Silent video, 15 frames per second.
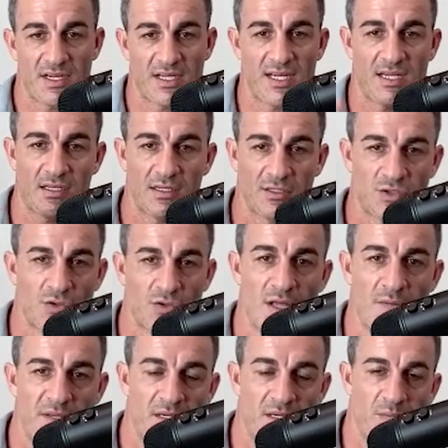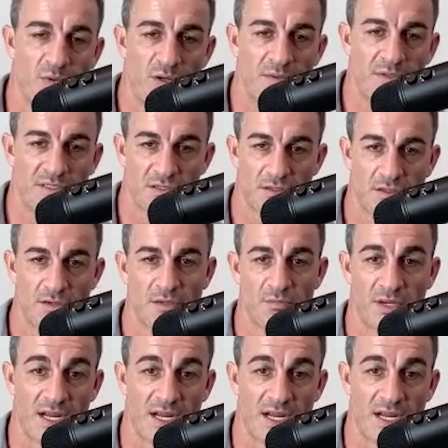I can't control how many appointments are on,